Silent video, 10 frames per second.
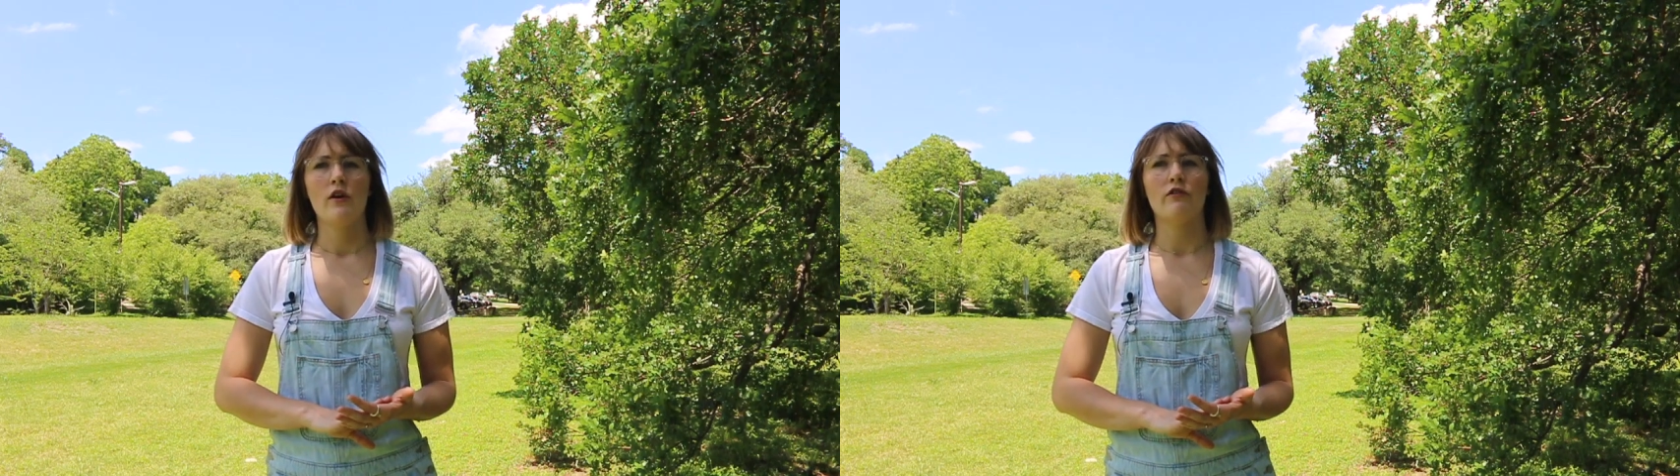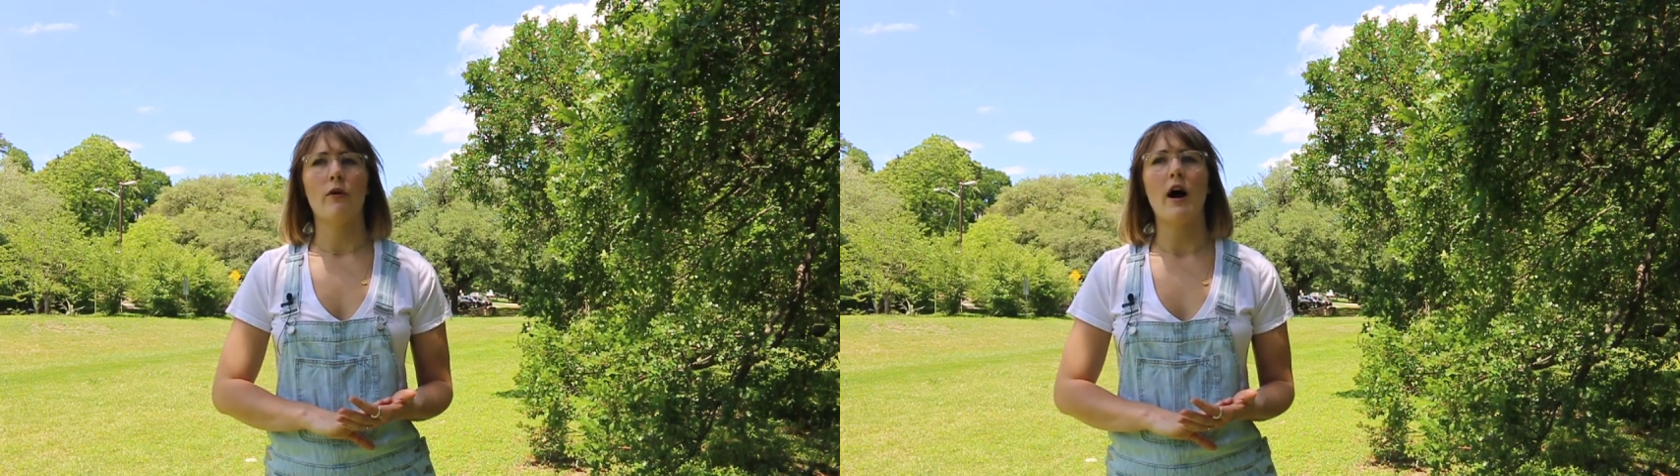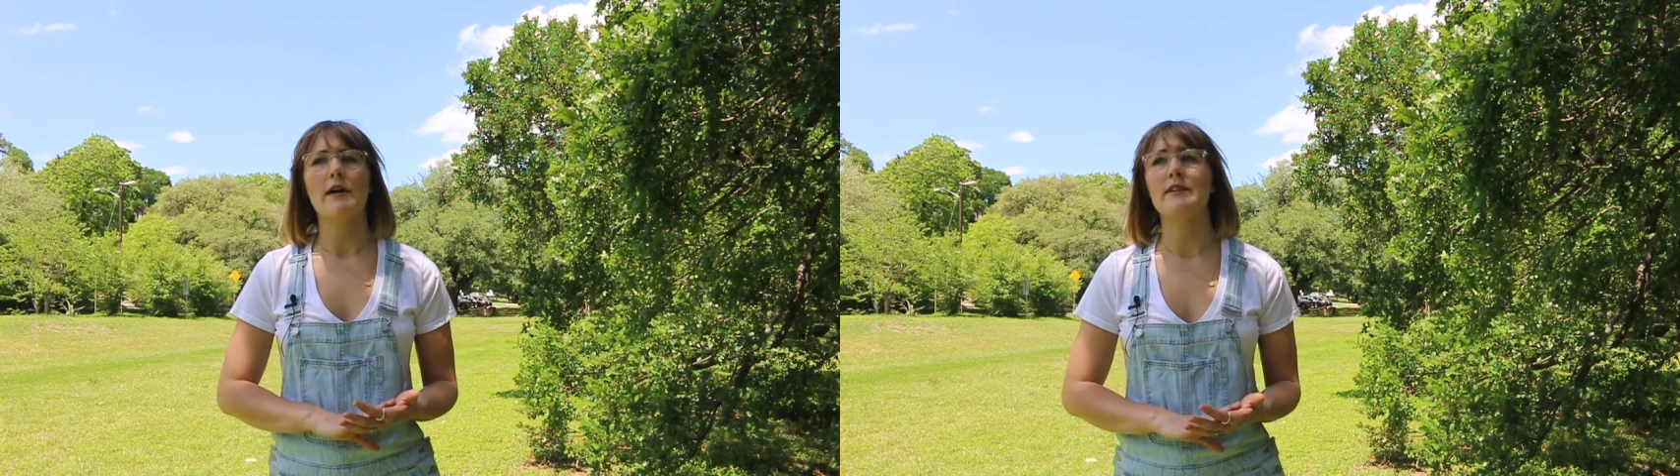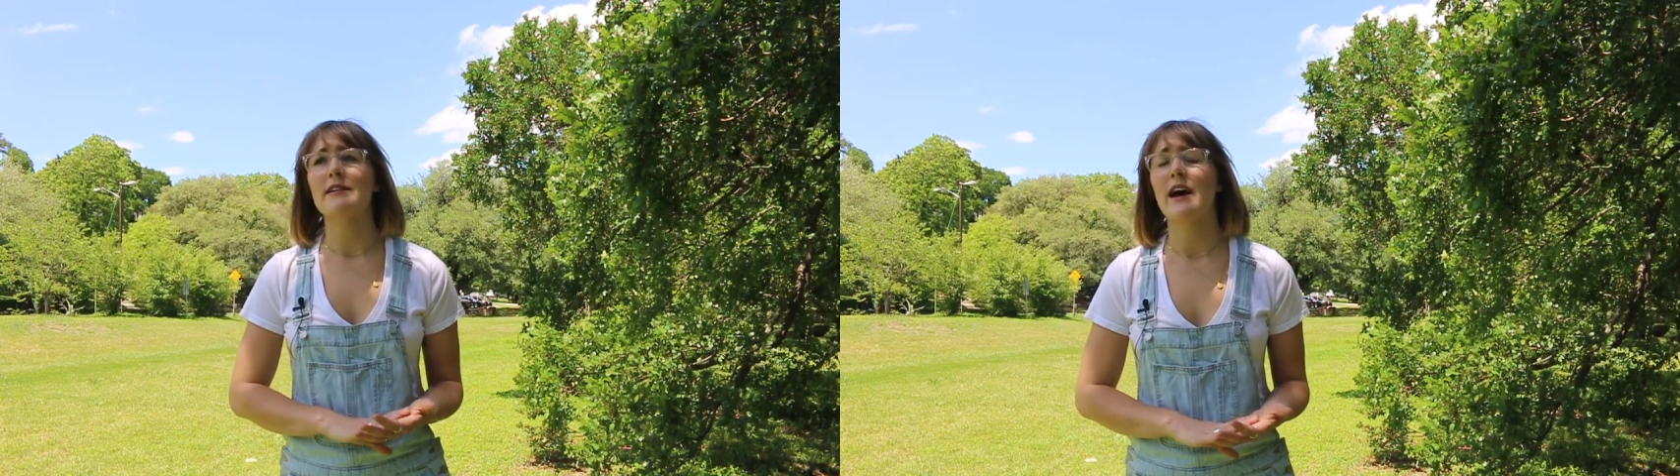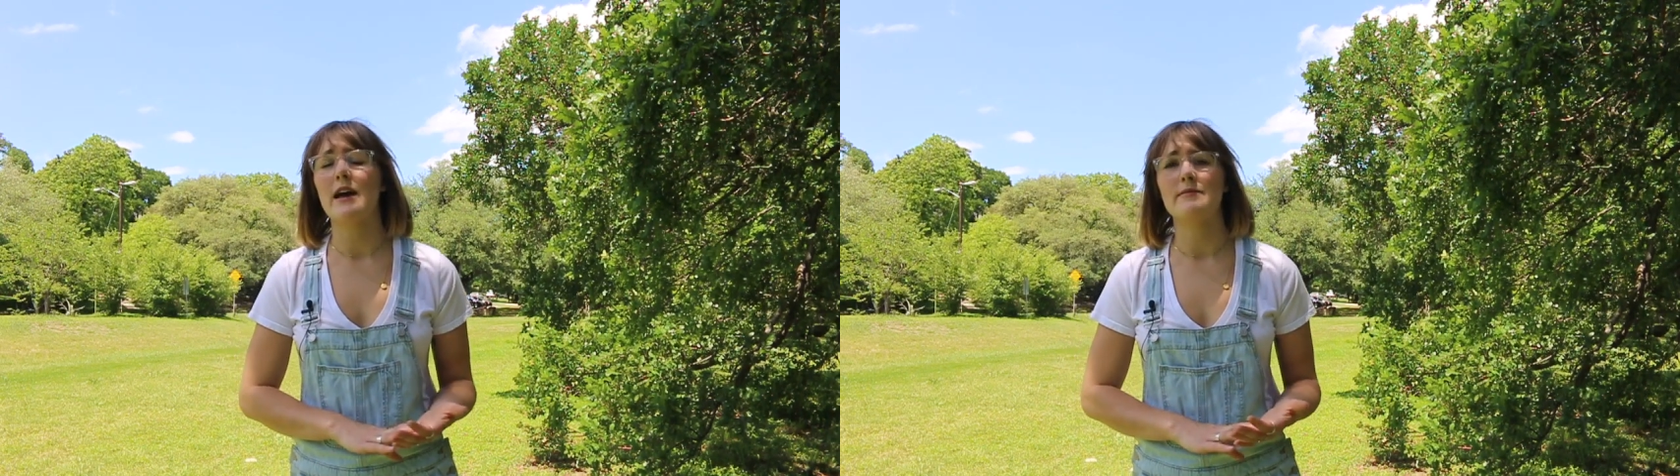So
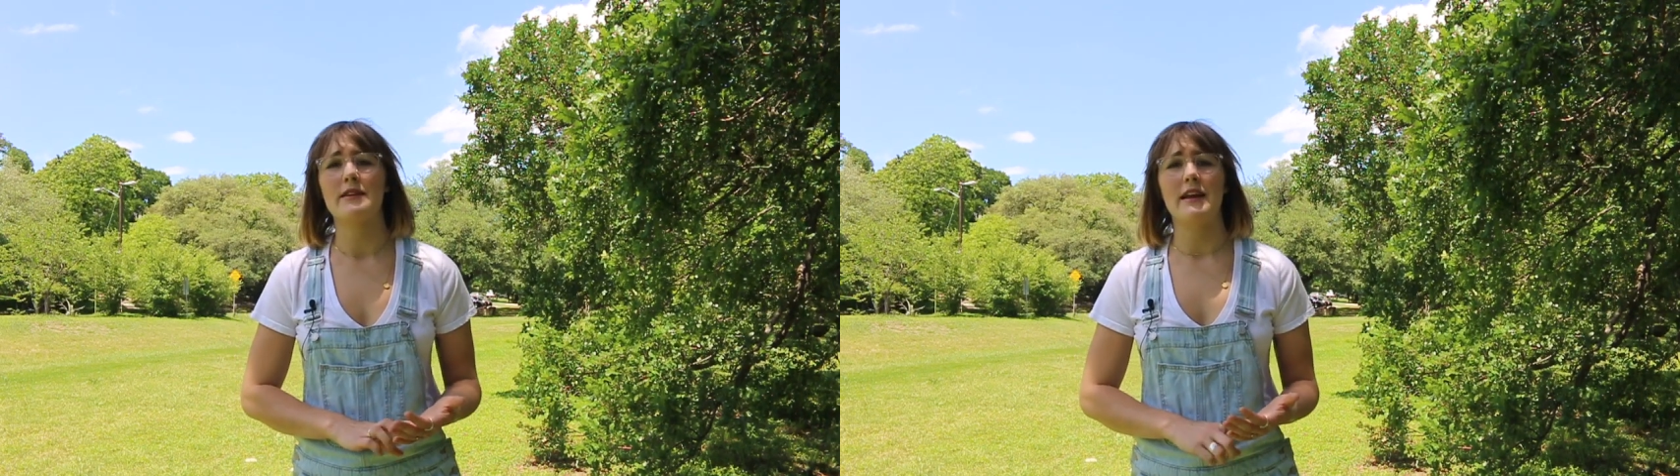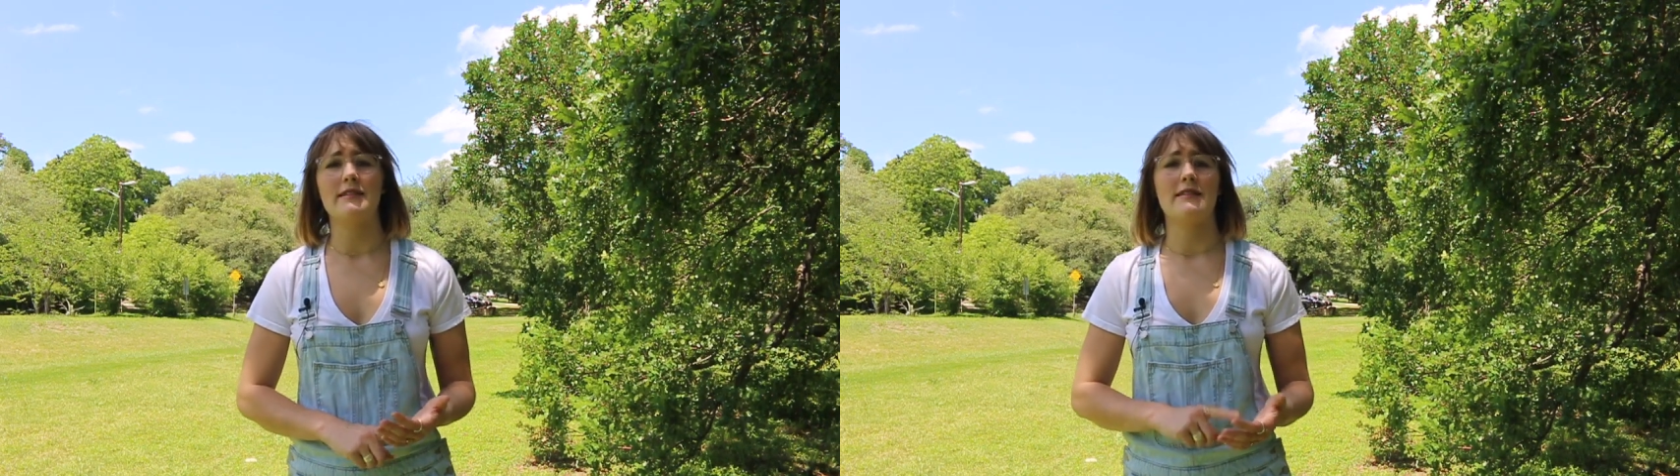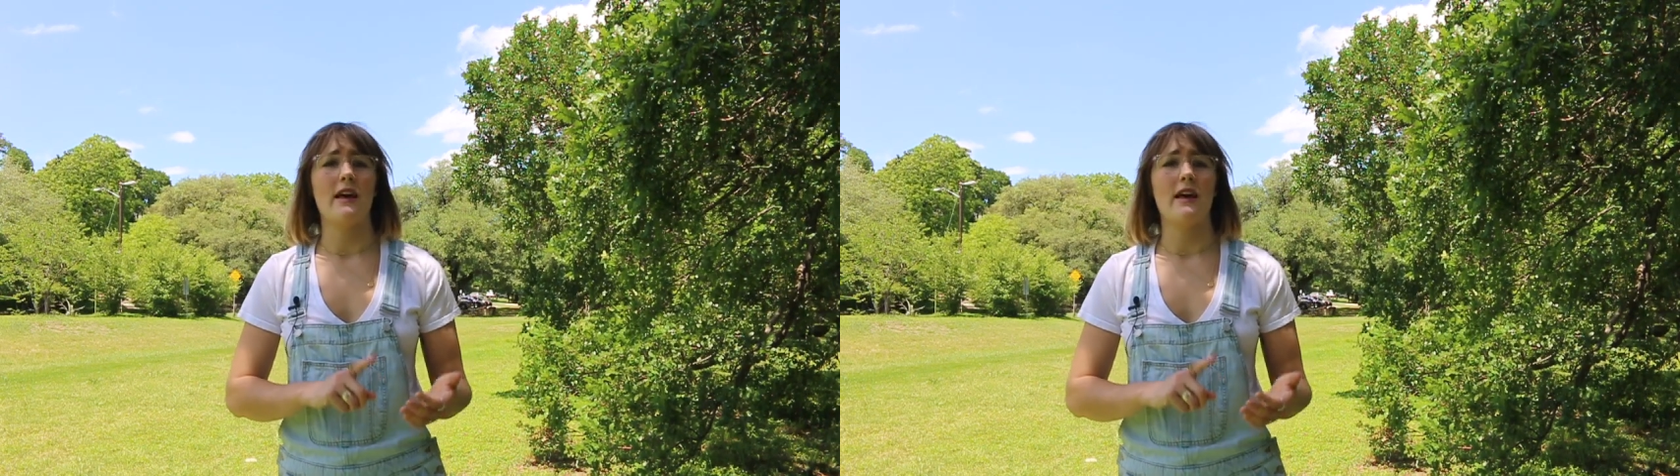oftentimes it's